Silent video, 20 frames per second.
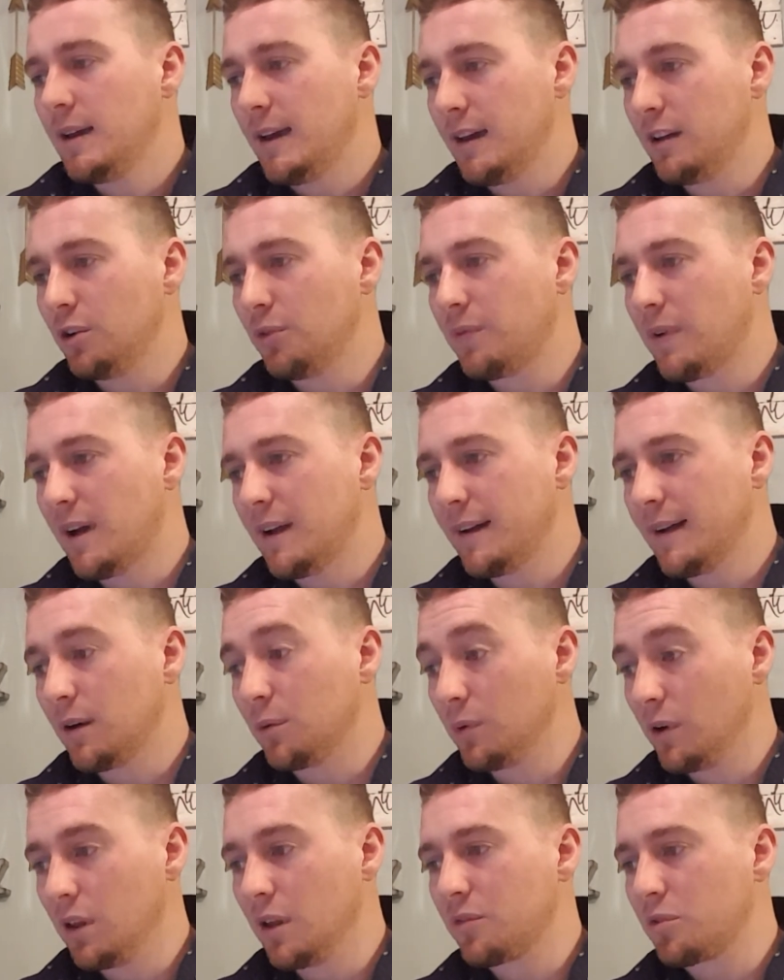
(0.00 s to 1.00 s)
and you'll find
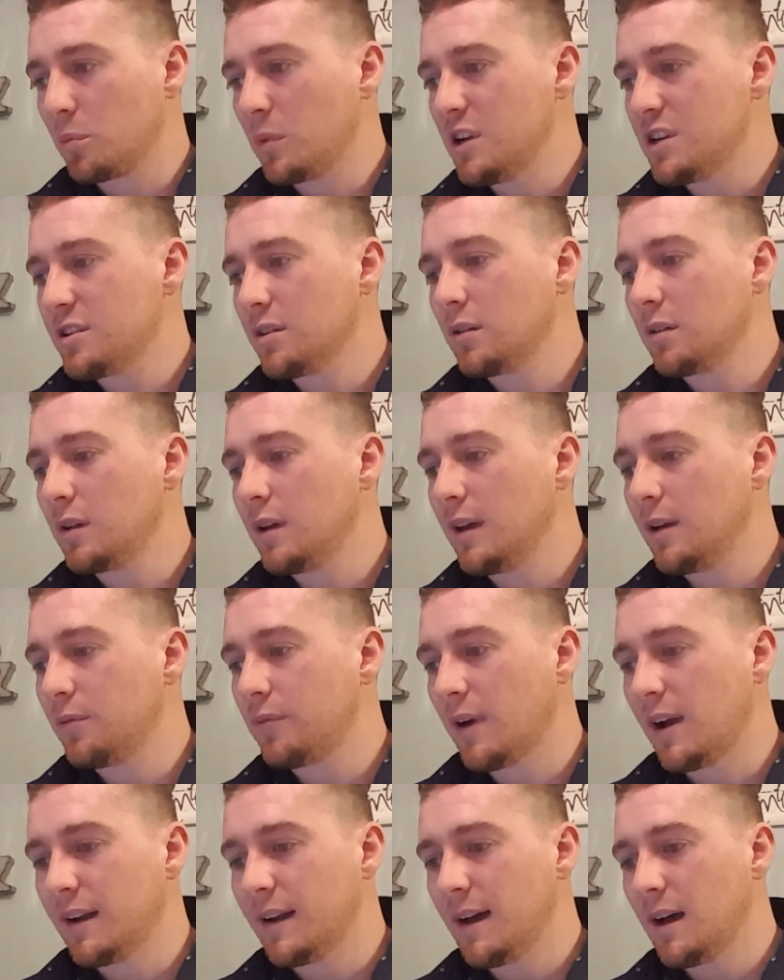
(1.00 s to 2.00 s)
out real information and
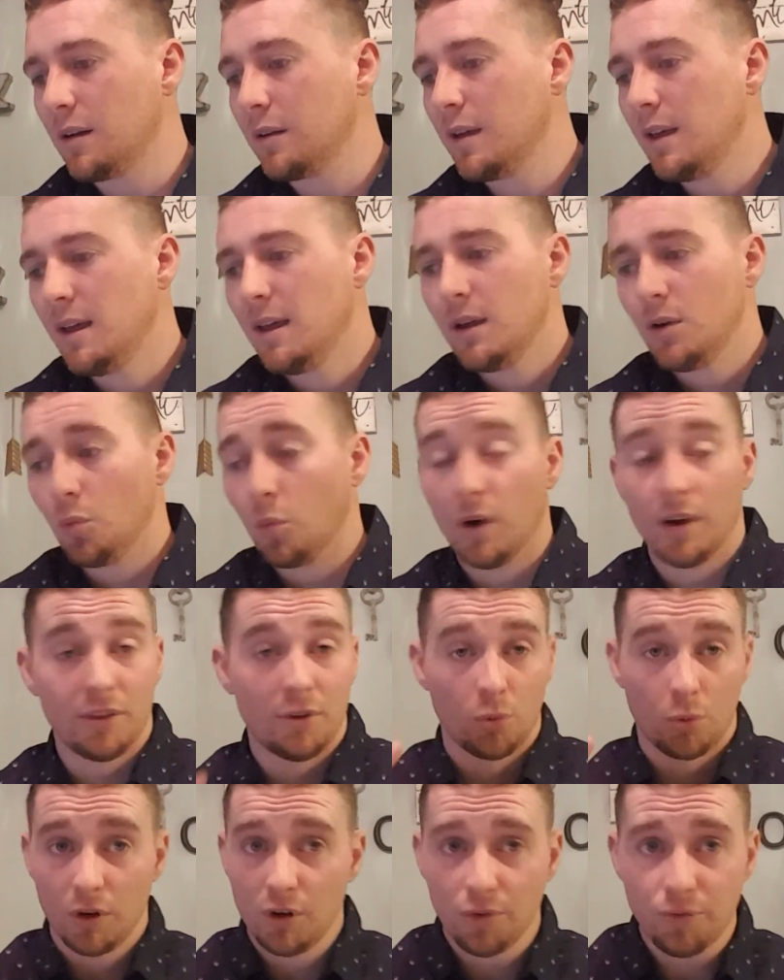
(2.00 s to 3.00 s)
find out what
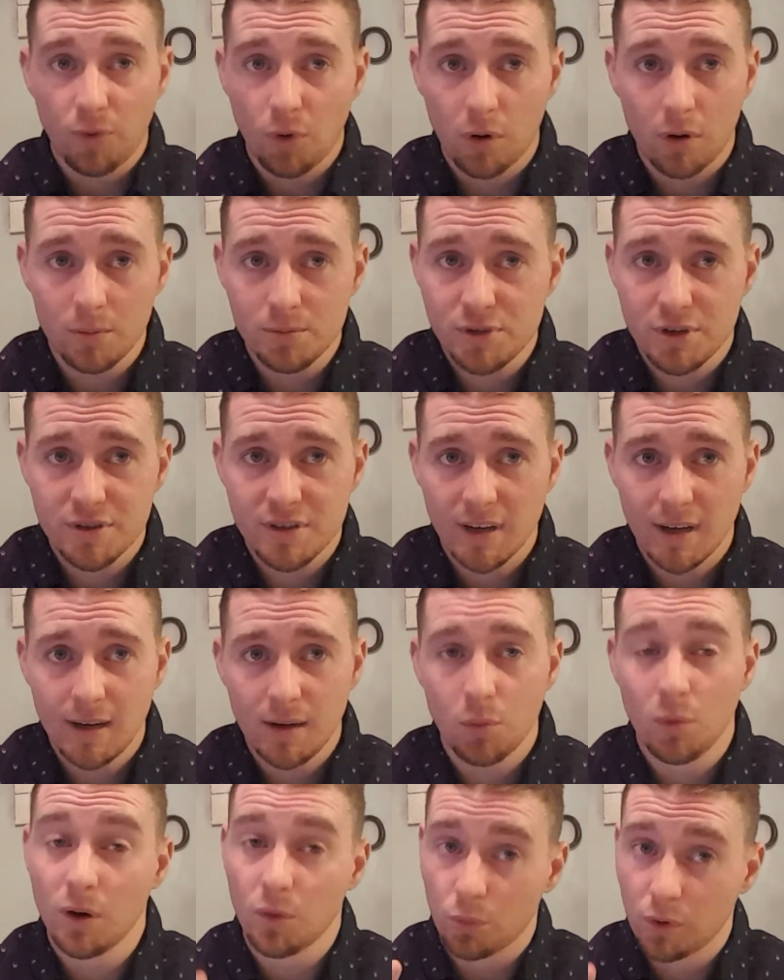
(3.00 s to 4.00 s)
the real forums are
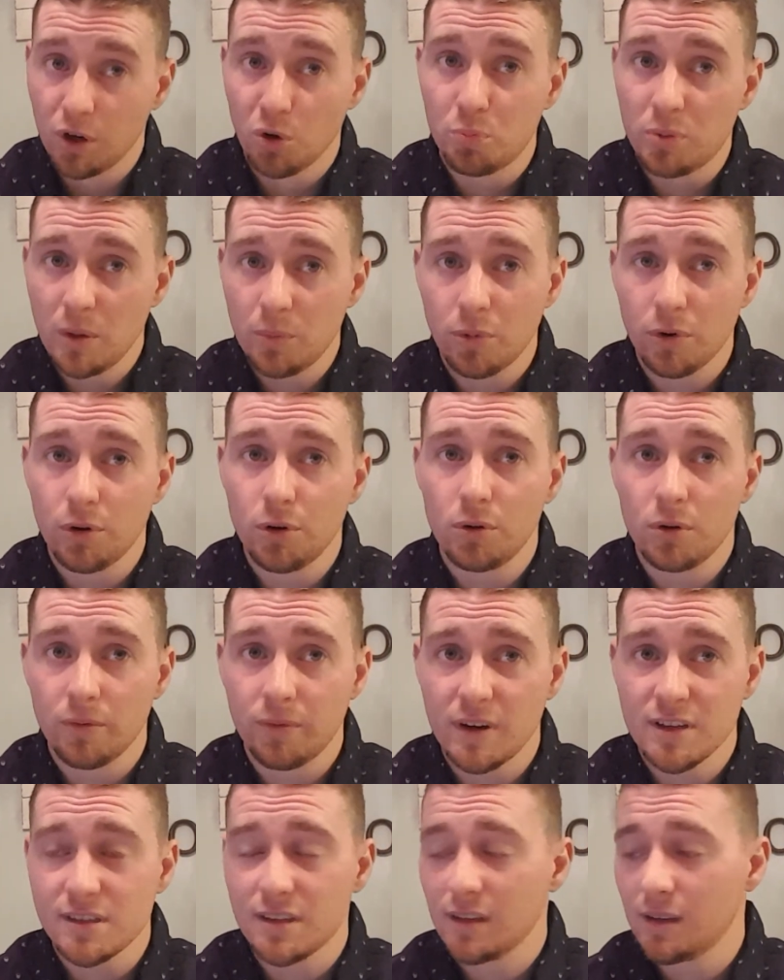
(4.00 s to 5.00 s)
saying, what real people who
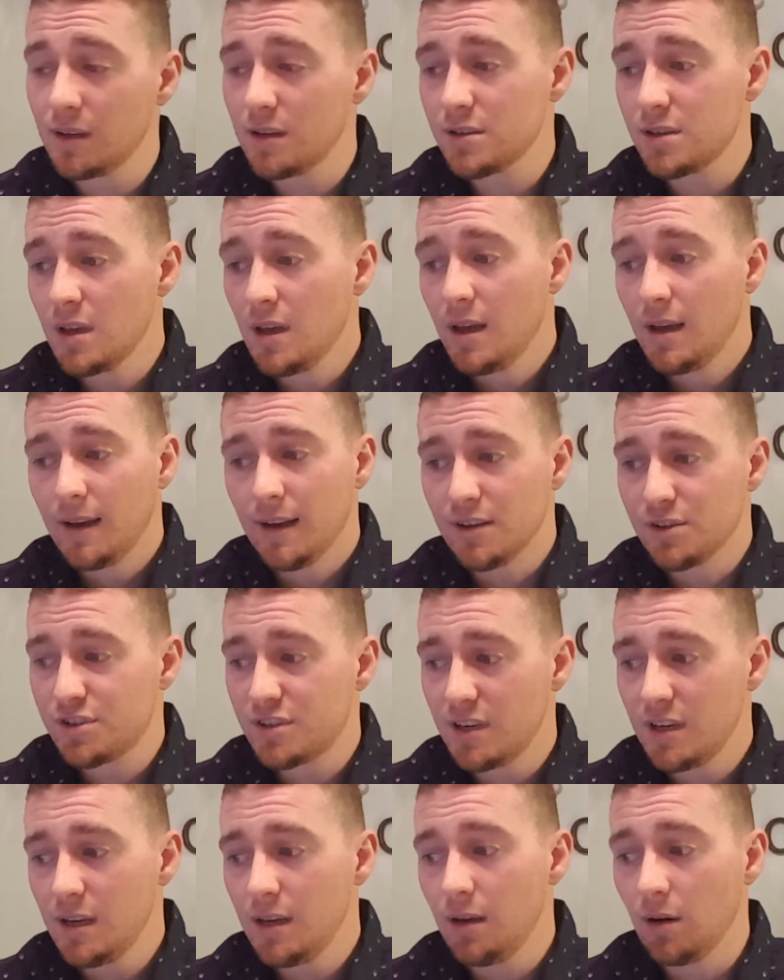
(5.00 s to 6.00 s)
invest in this and
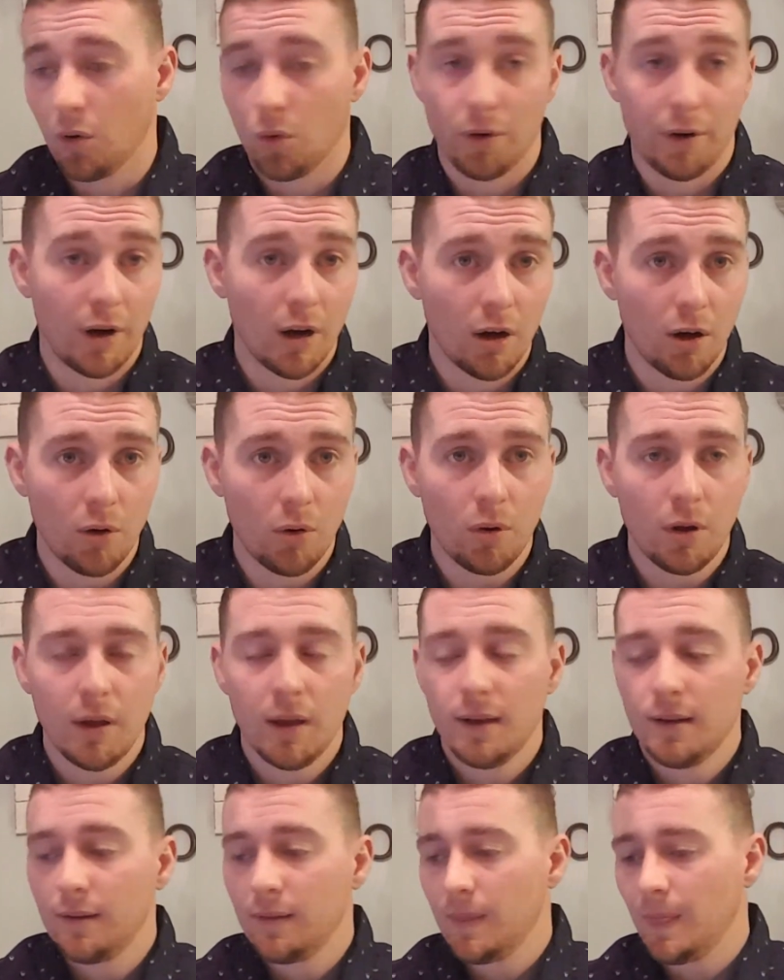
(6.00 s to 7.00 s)
see or know.
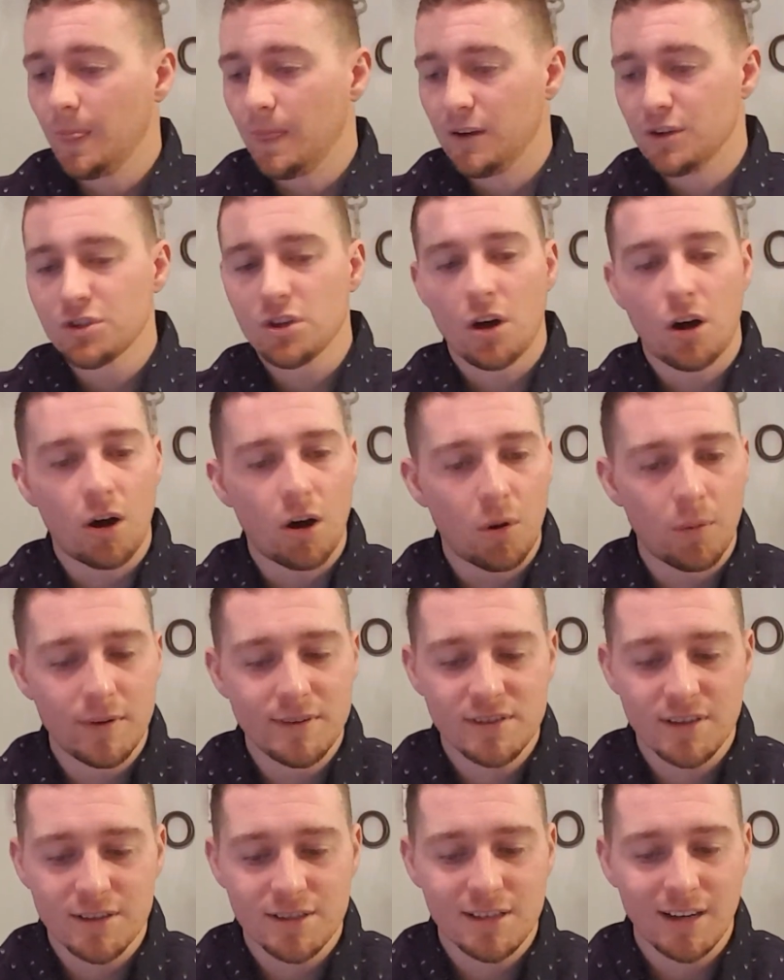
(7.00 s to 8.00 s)
There's
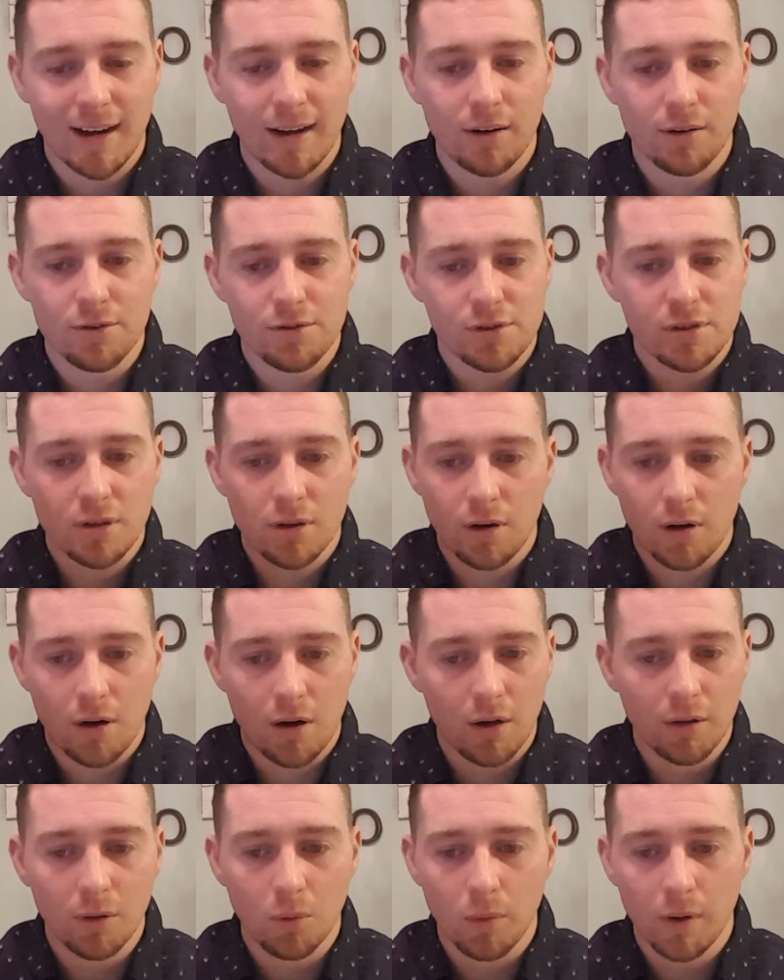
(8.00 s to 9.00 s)
always insiders
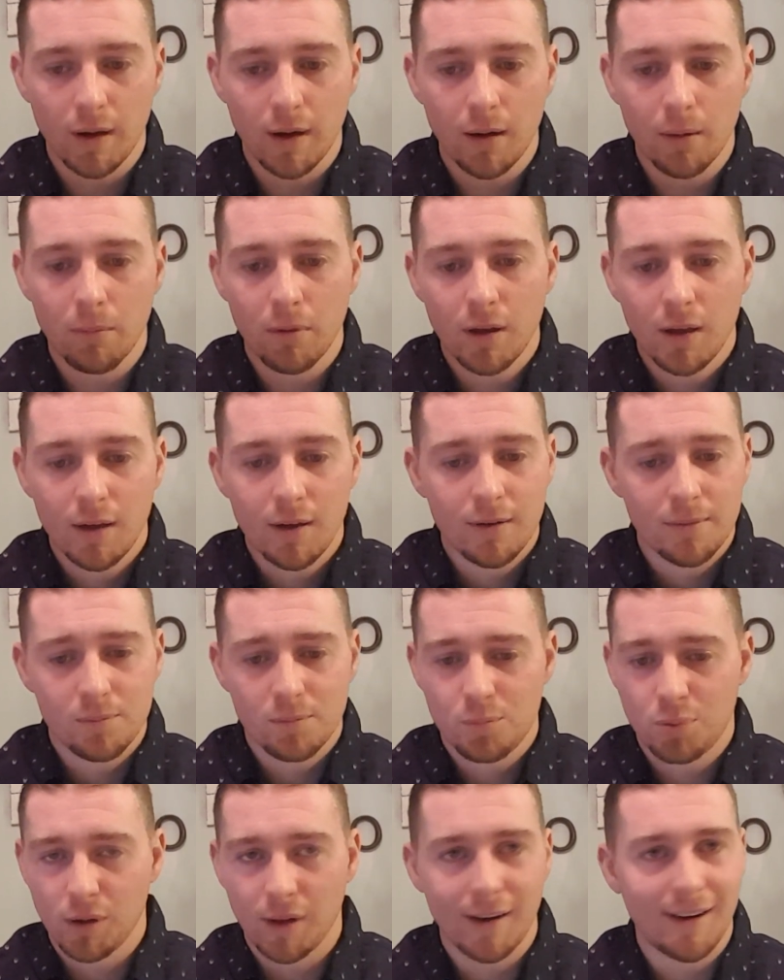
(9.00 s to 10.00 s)
on the web
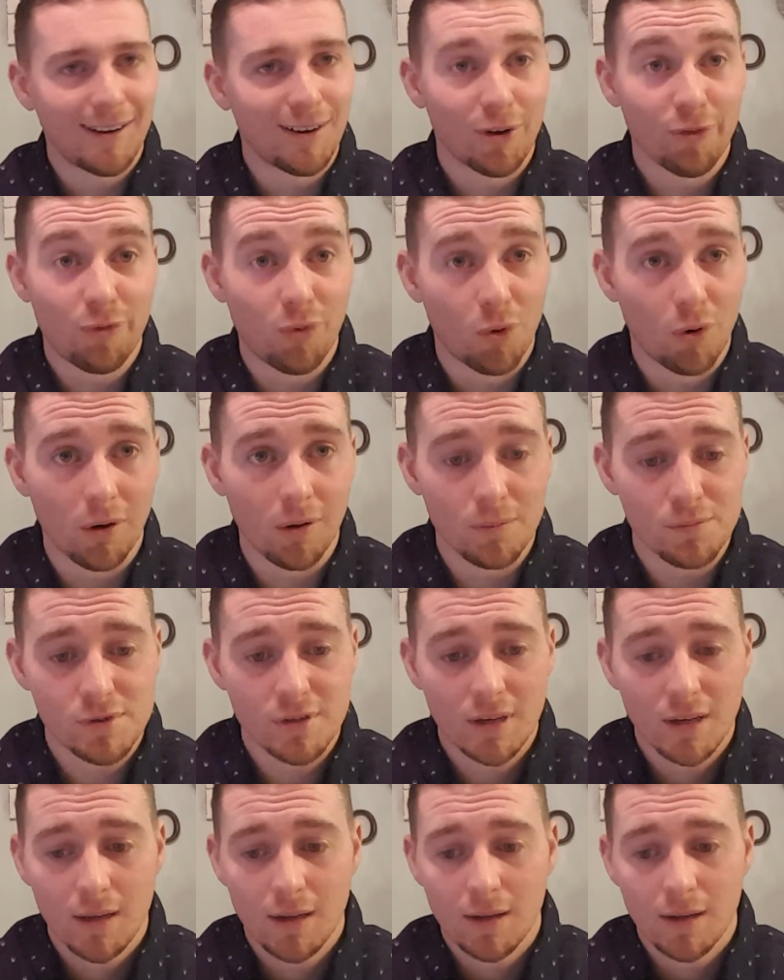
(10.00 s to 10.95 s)
playing on forums,